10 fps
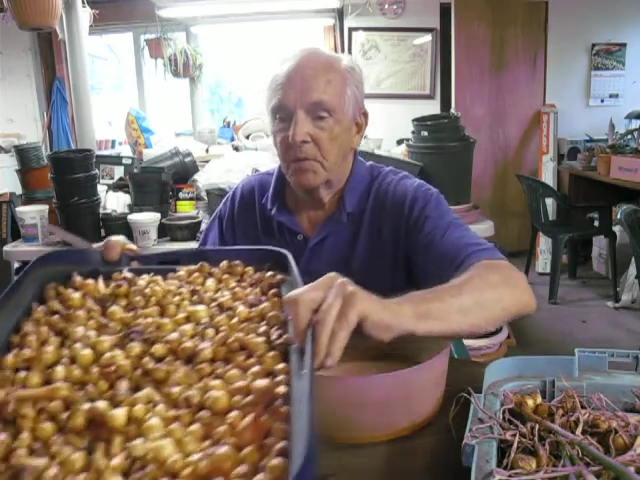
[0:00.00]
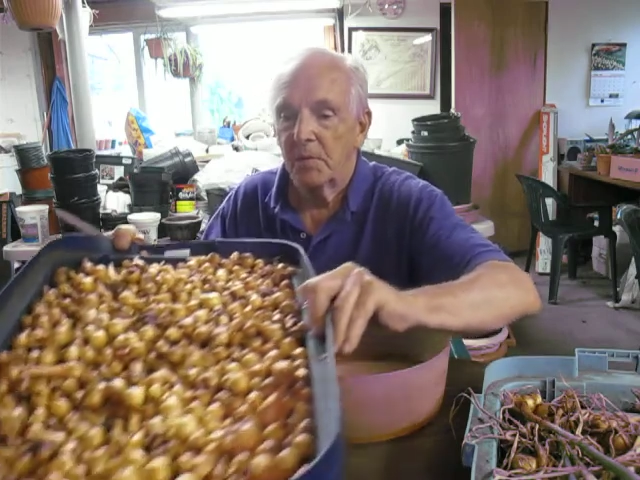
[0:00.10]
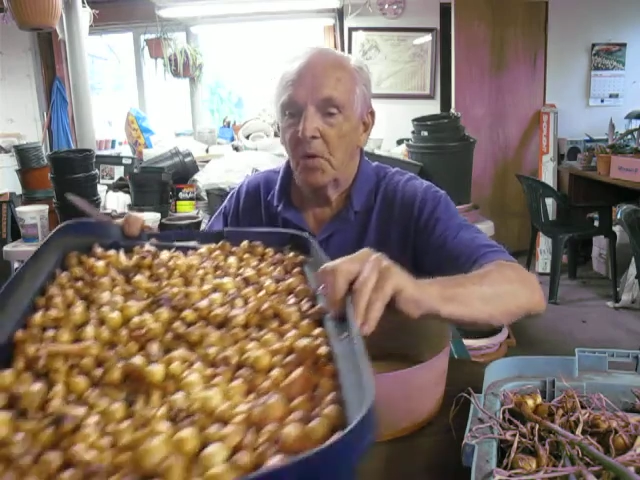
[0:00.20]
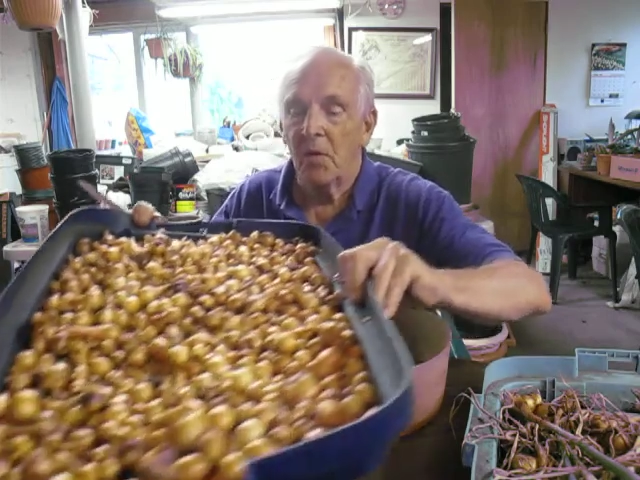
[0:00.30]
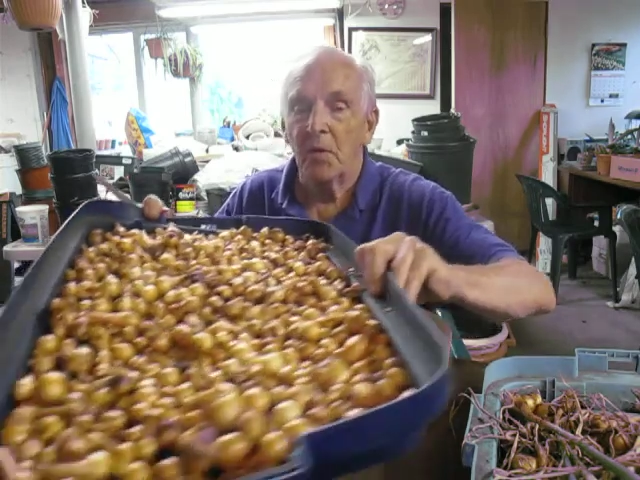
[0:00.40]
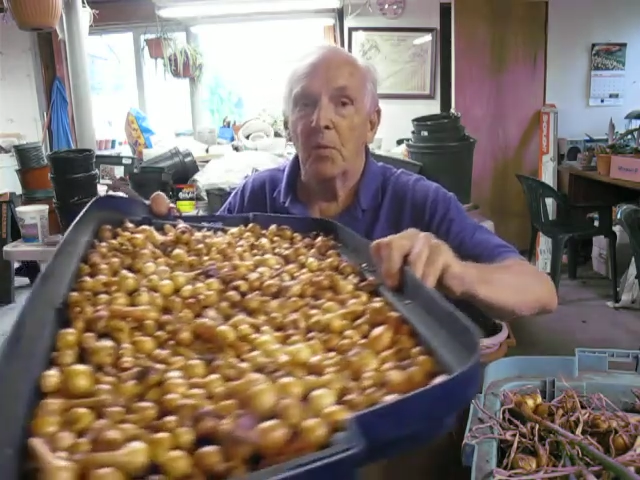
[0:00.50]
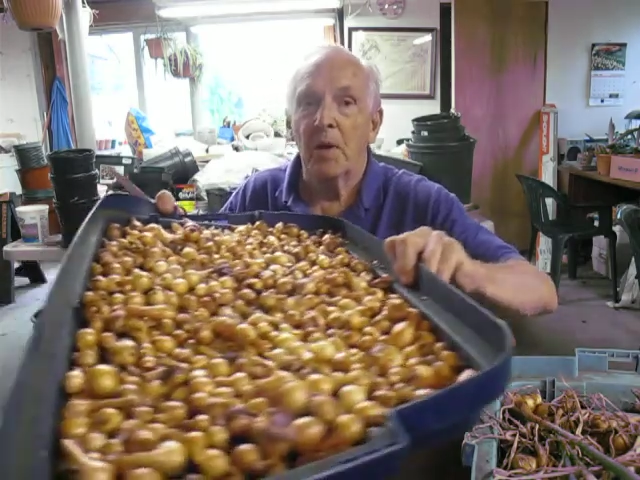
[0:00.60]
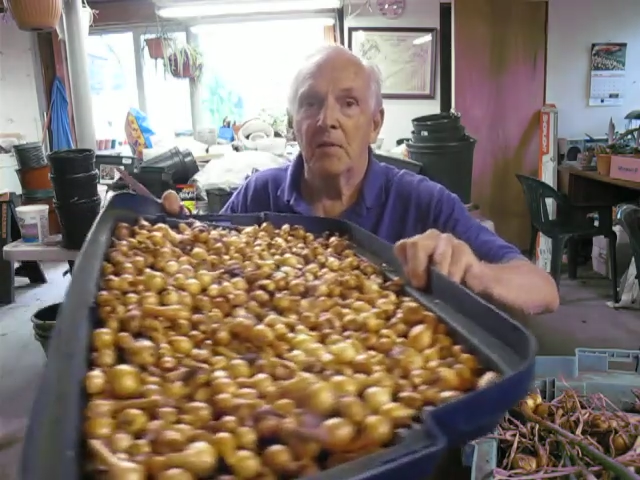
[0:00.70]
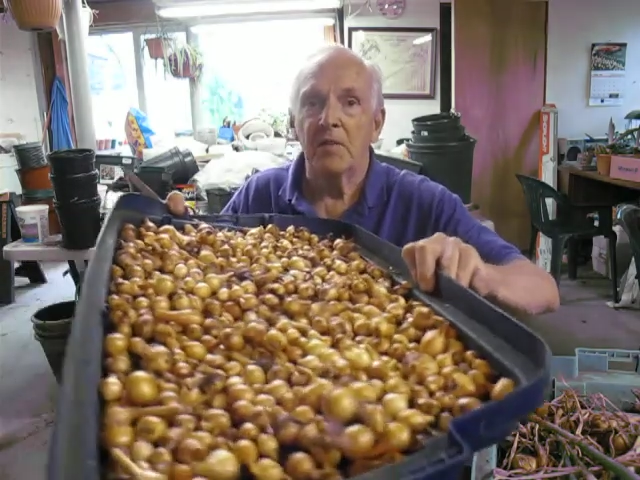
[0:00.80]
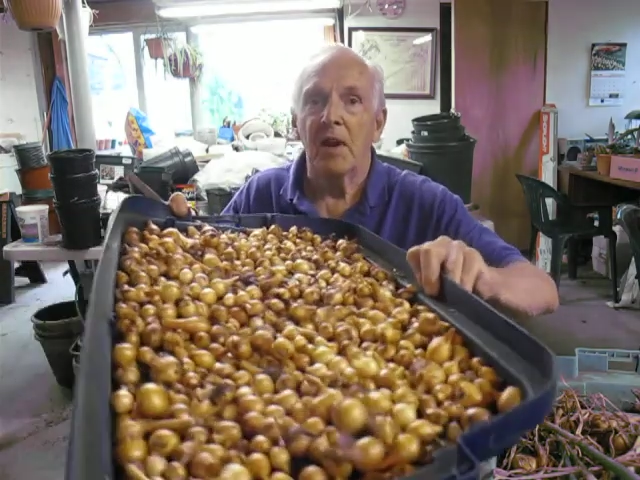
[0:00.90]
all the
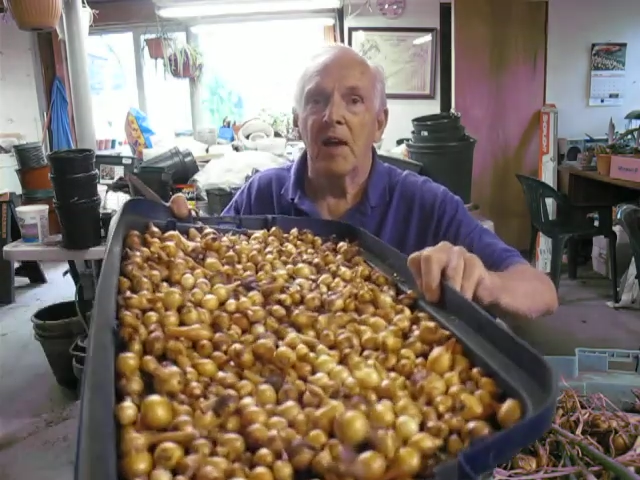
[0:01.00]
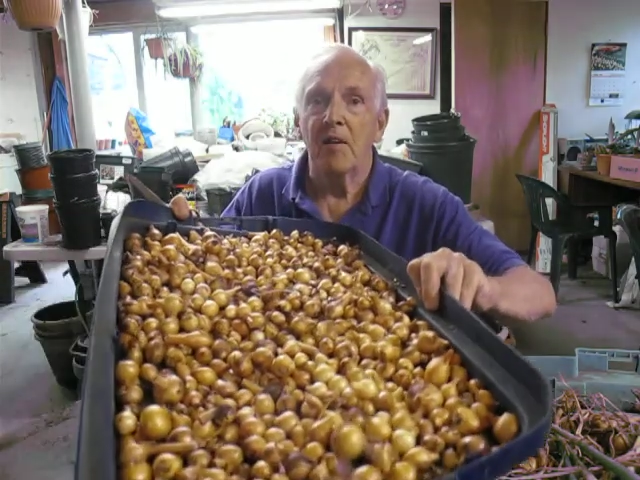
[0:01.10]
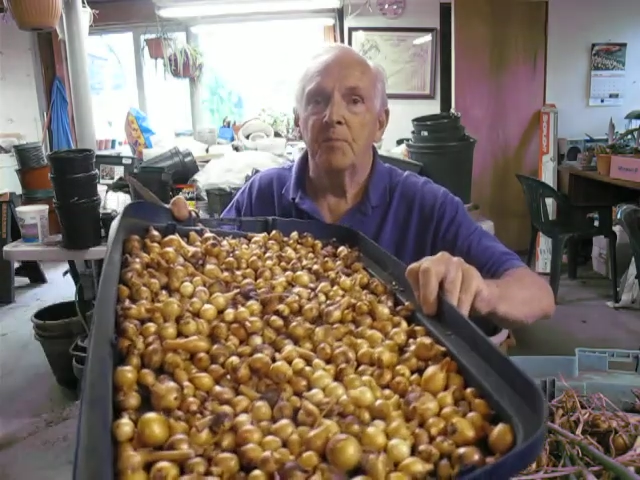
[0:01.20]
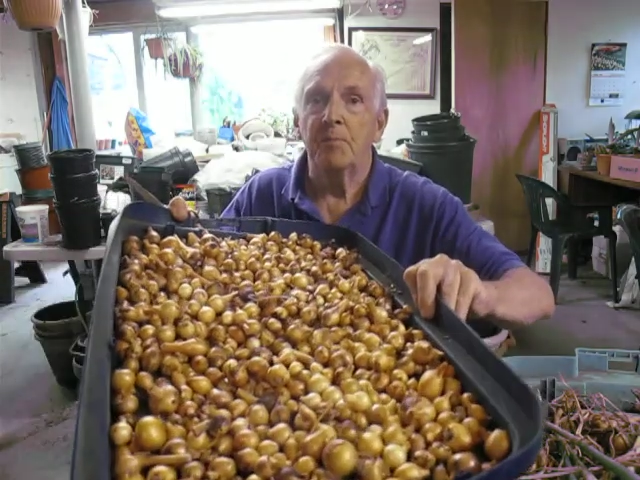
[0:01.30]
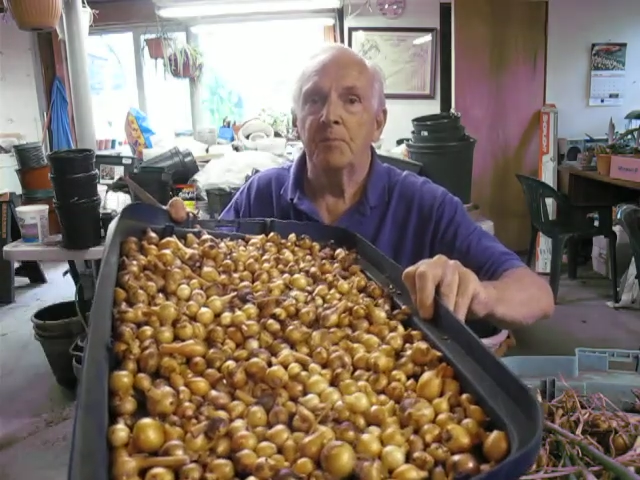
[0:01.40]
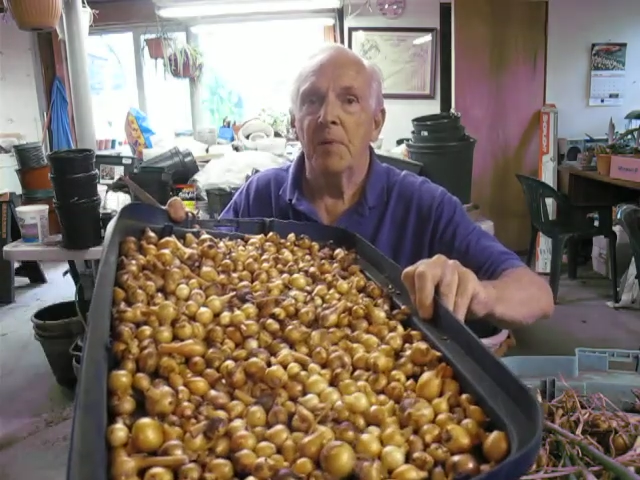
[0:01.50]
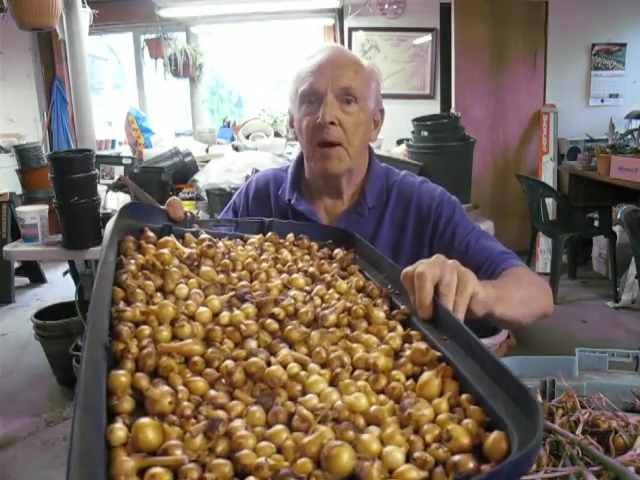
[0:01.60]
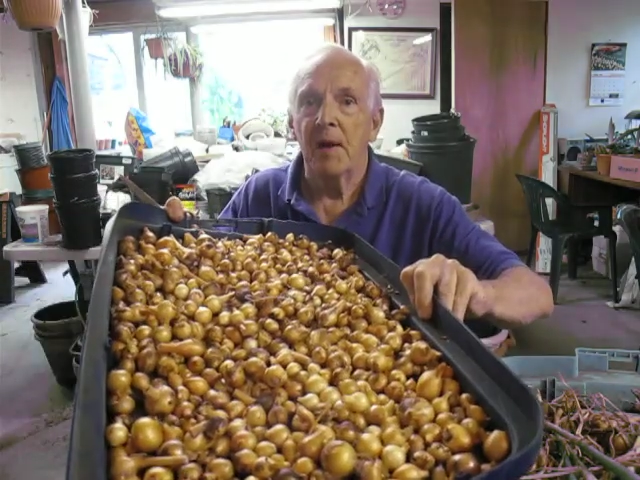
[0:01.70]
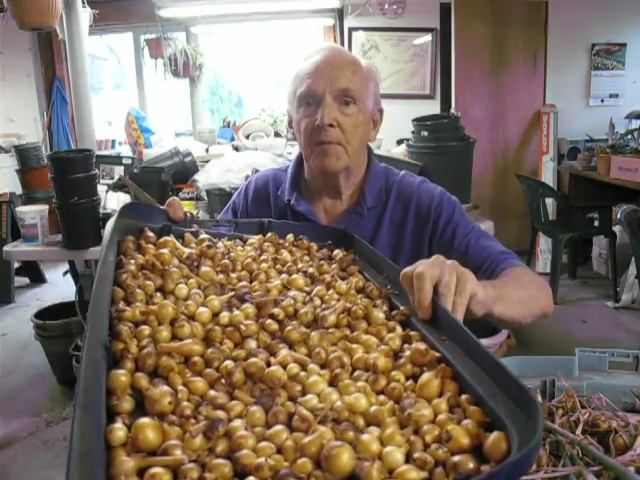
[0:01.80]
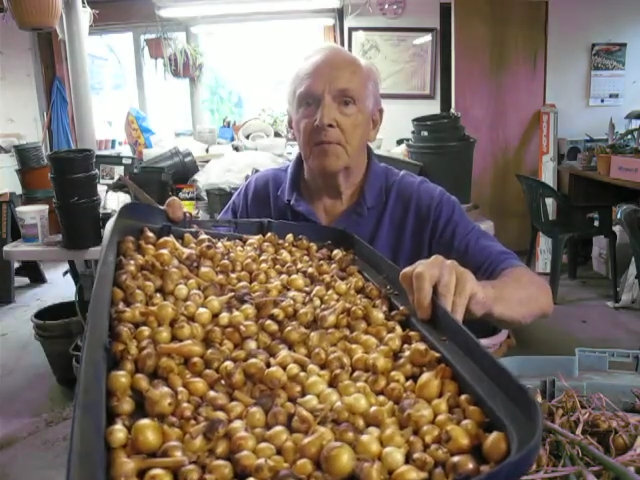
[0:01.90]
ones that
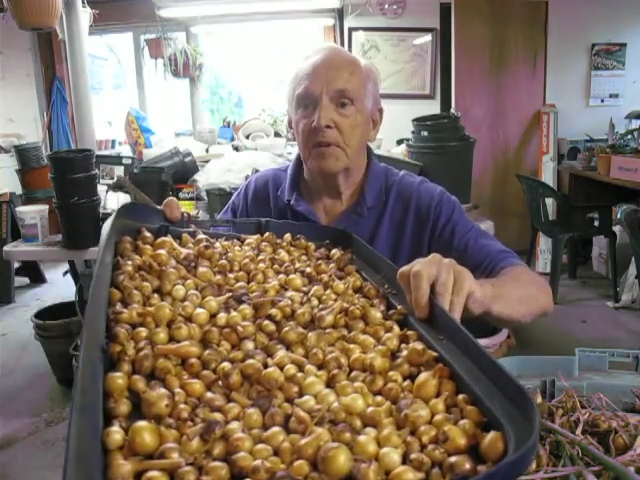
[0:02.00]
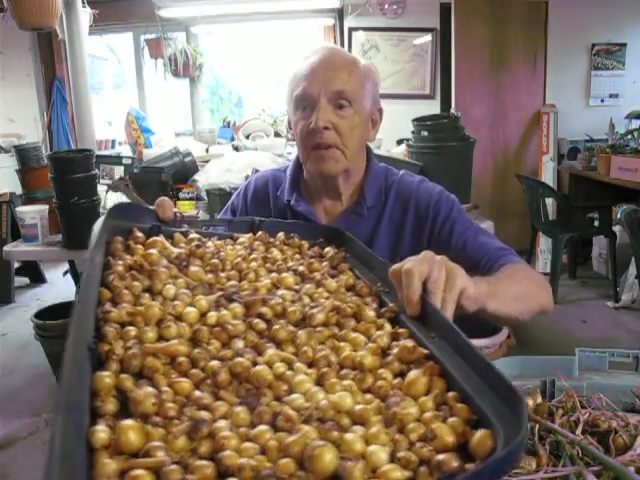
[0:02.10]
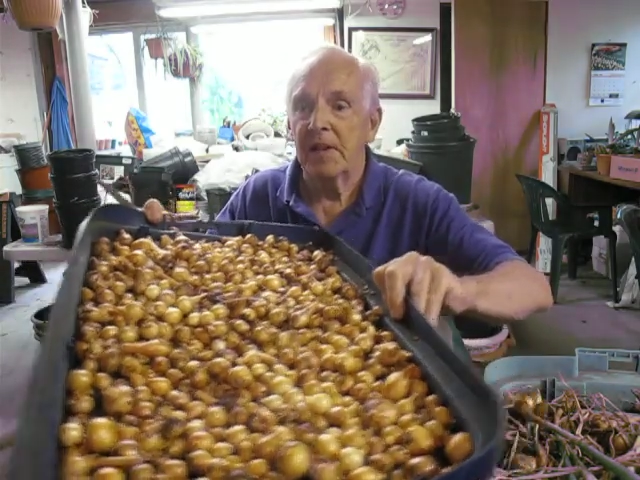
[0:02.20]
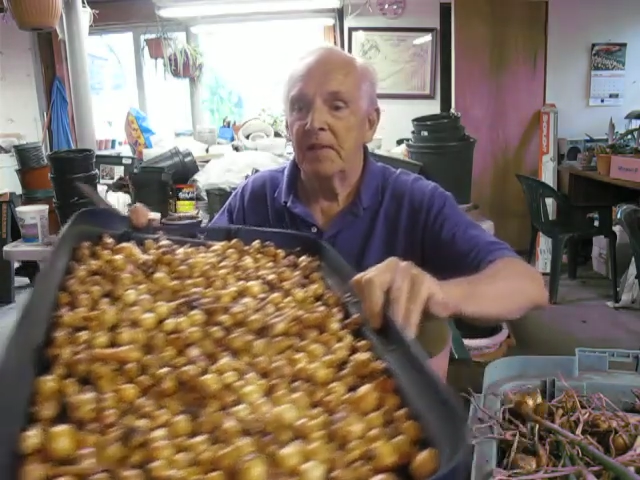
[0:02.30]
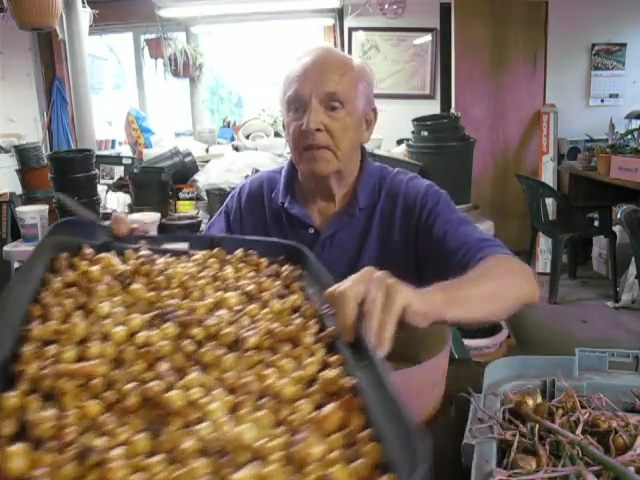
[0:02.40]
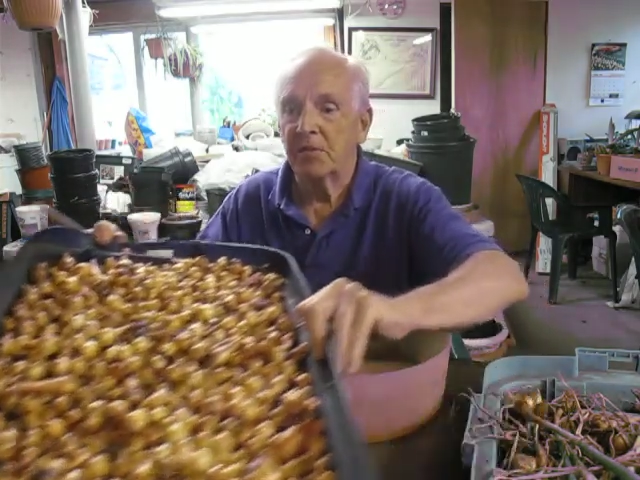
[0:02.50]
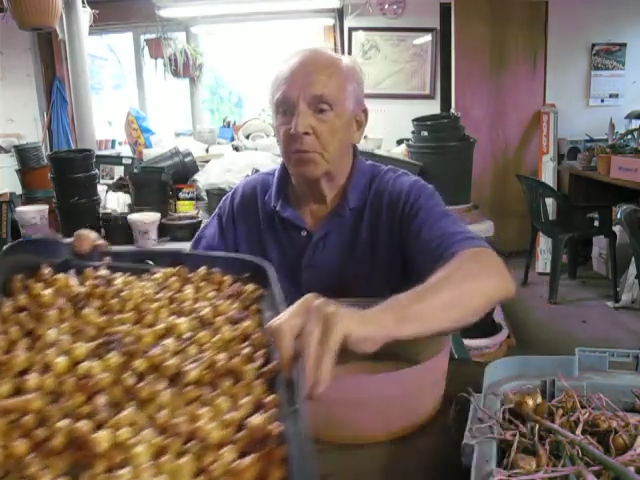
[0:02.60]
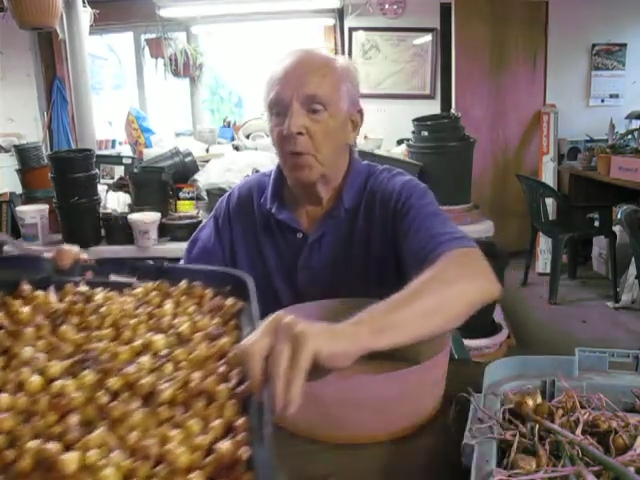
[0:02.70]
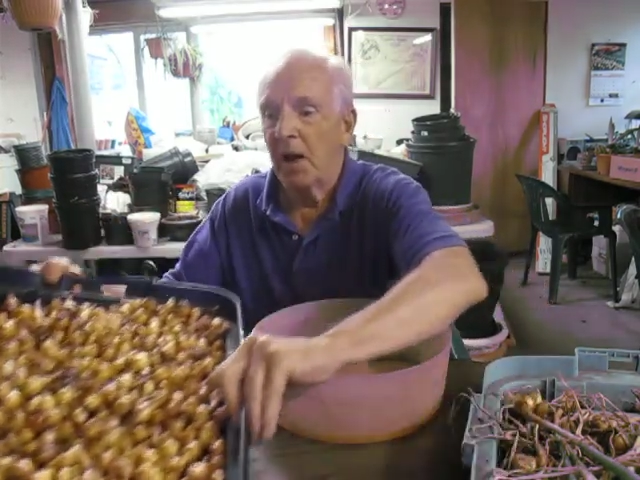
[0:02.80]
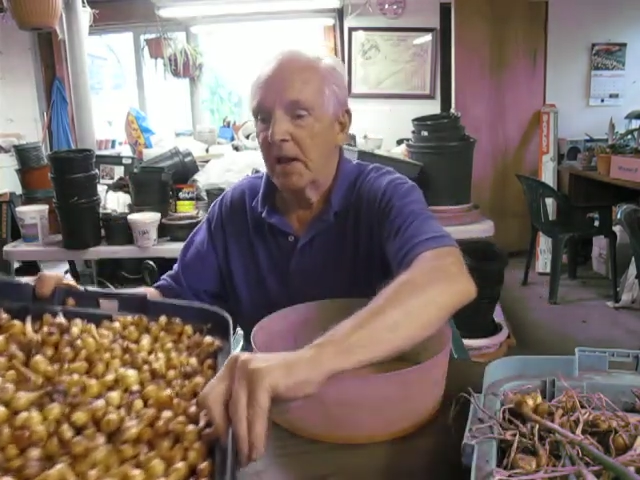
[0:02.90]
I've cleaned this
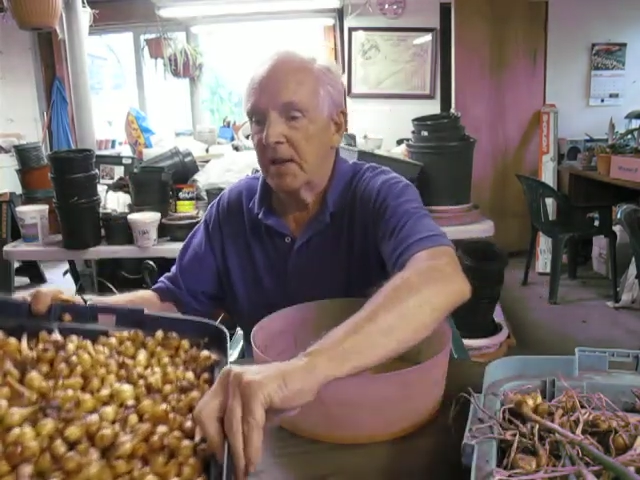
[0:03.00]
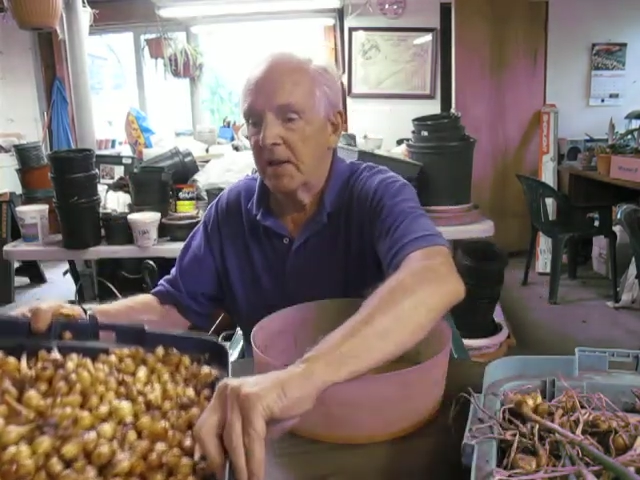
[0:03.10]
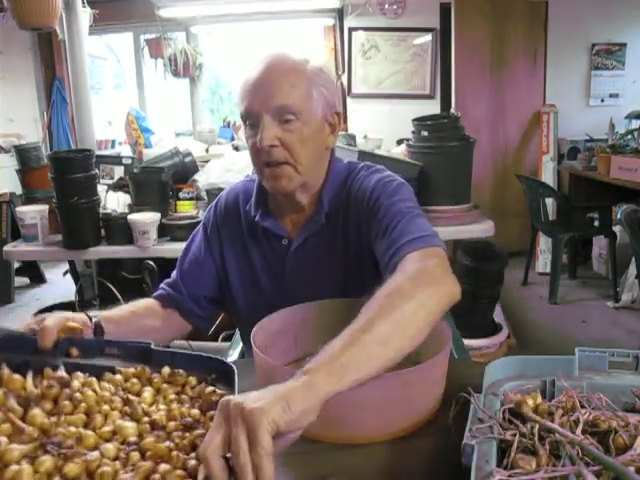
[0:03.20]
way